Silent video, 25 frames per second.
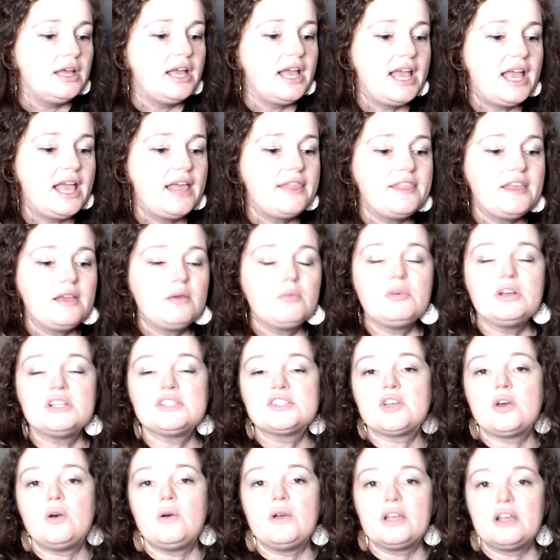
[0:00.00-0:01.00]
And then what's
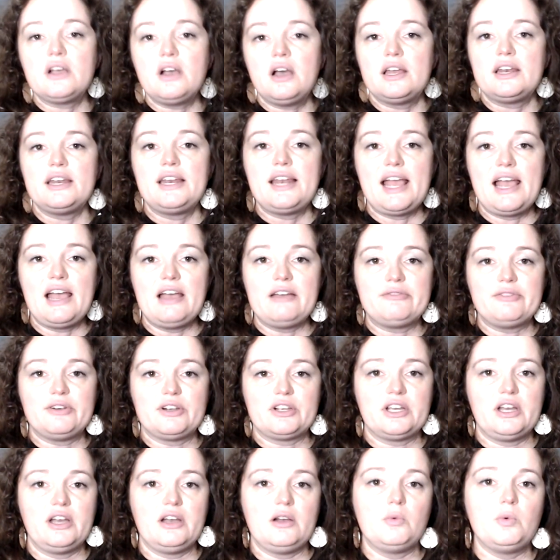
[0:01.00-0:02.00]
going on in
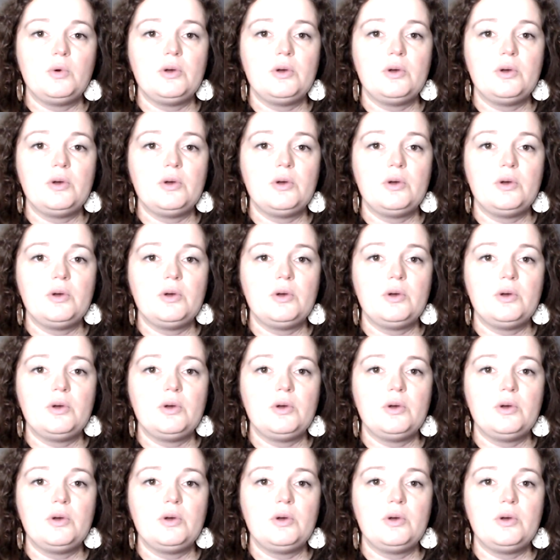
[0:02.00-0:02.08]
Africa?